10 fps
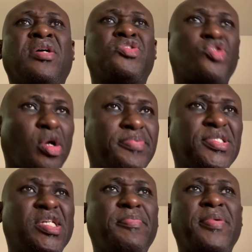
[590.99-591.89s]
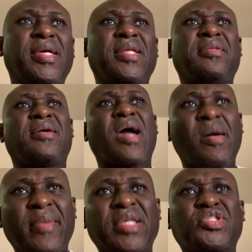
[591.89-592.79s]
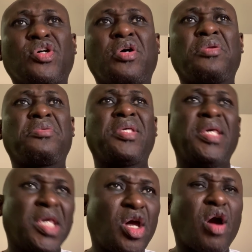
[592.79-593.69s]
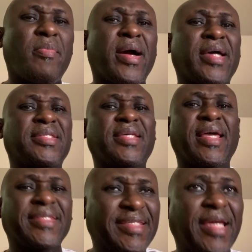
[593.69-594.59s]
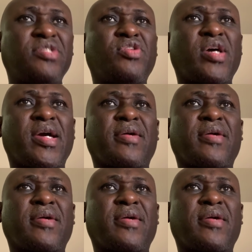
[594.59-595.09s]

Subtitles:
drop shipping, Amazon, e-commerce, etc.